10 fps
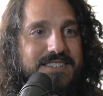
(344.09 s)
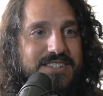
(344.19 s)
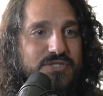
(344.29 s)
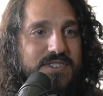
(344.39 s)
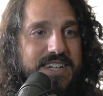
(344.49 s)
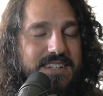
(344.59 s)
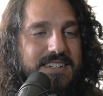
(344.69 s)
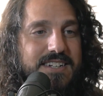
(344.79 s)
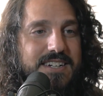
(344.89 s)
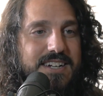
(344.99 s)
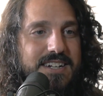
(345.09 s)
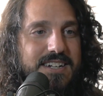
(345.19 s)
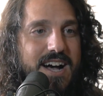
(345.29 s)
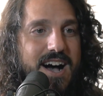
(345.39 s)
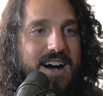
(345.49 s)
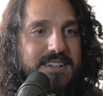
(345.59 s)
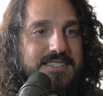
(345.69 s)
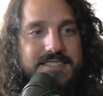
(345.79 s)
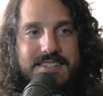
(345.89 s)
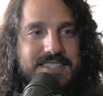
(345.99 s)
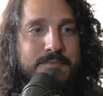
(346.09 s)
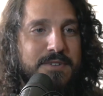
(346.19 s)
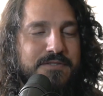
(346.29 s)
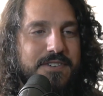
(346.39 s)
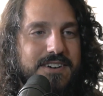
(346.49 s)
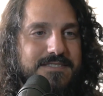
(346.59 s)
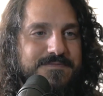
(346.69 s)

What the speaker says: of the street on Sunset Boulevard.